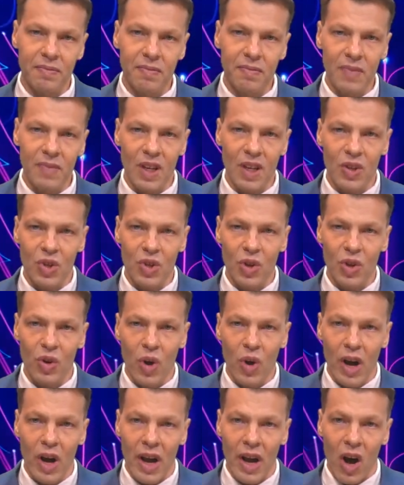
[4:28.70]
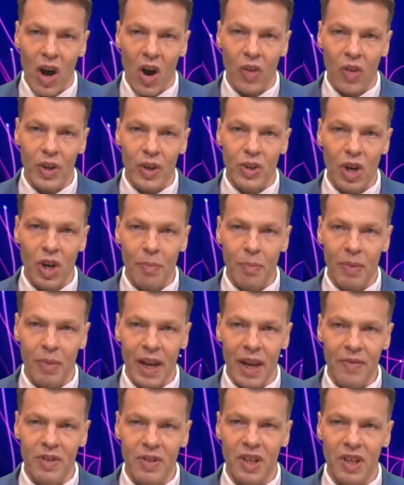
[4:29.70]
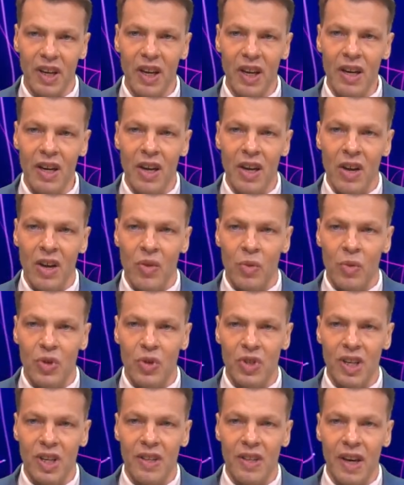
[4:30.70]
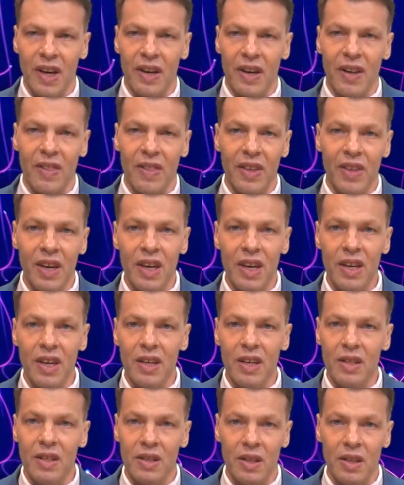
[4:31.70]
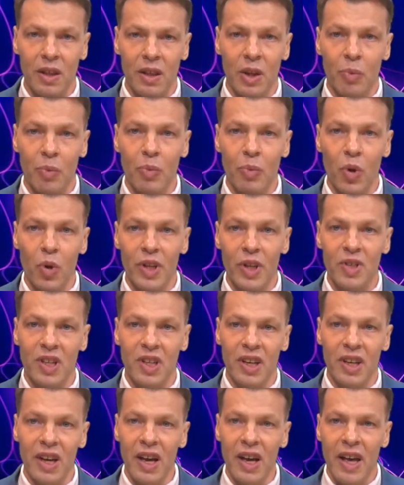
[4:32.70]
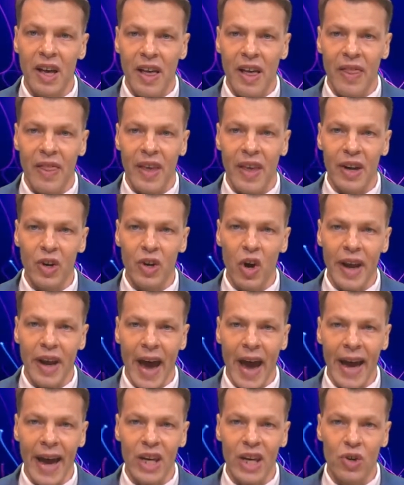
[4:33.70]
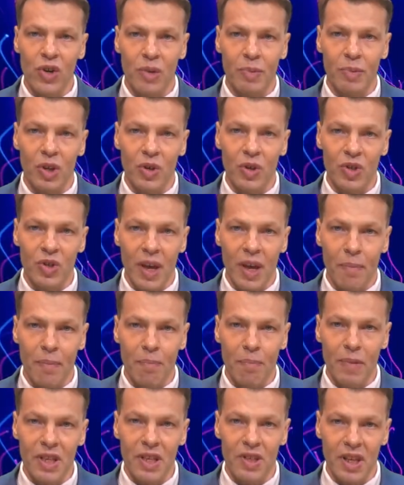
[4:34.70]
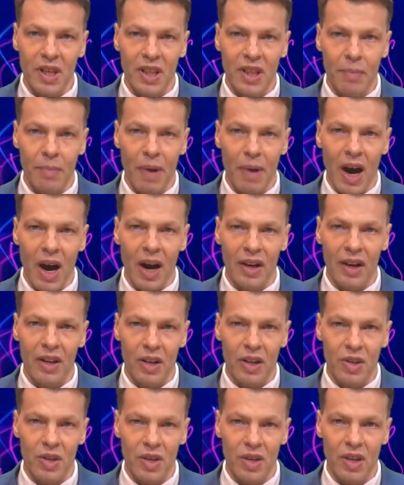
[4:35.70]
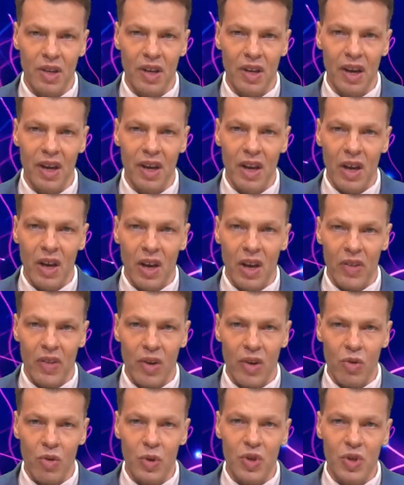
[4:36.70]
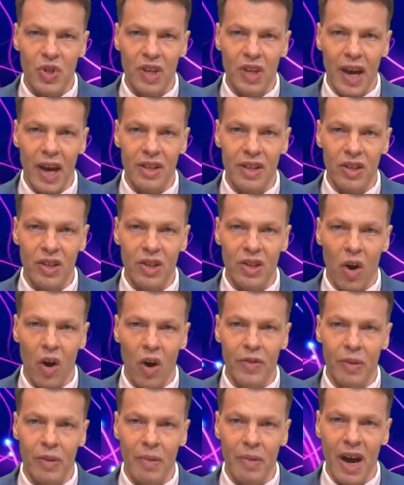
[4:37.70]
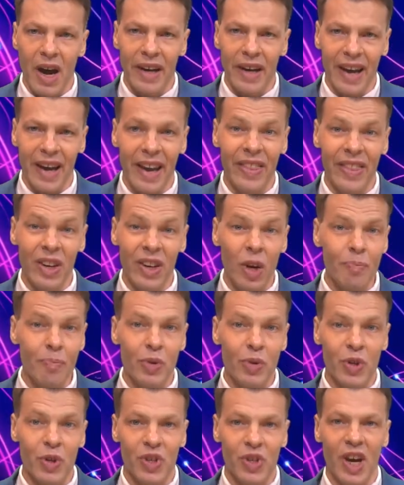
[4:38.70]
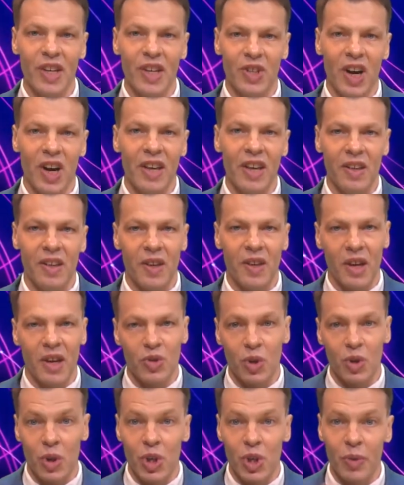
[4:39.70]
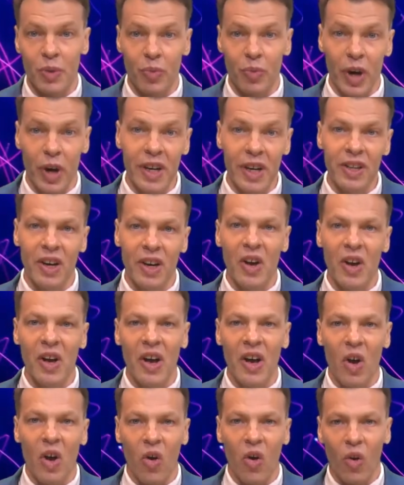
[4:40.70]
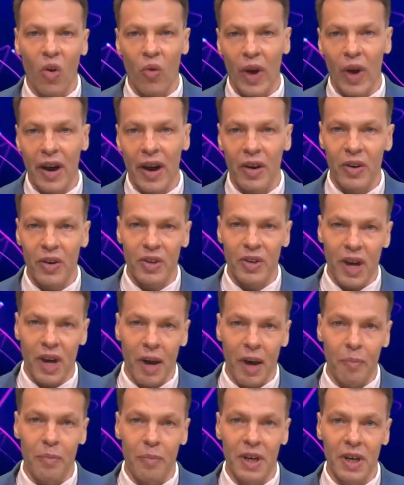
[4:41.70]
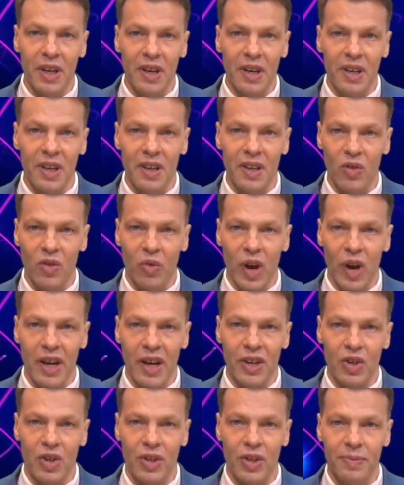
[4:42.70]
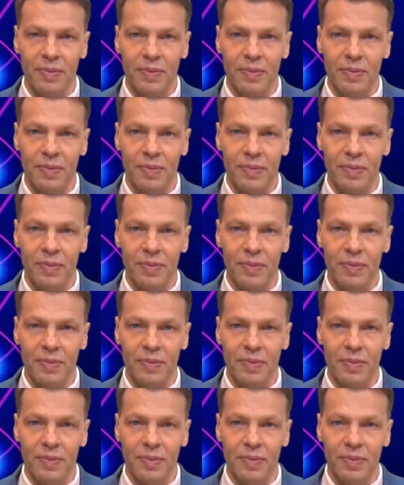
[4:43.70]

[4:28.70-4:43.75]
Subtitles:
So on the top left here, we'll see that these little points here, they're not accurate because they're missing the mark. Can you see they're all scattered off the mark, and they're not precise either. They're sort of spread around a big range.